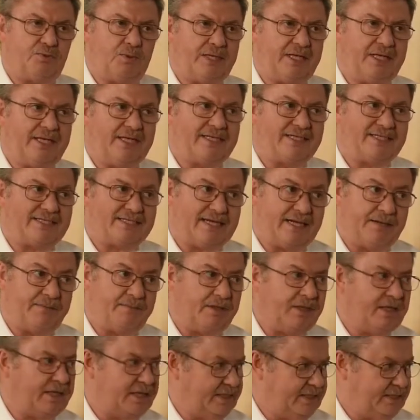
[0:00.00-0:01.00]
we need to
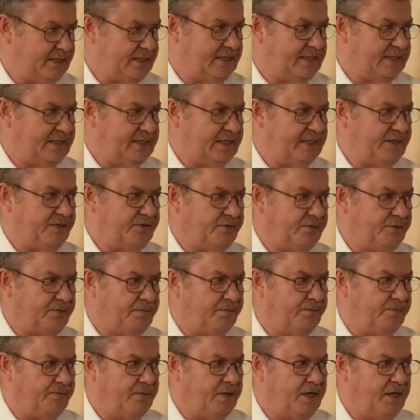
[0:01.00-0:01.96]
stabilize this signal.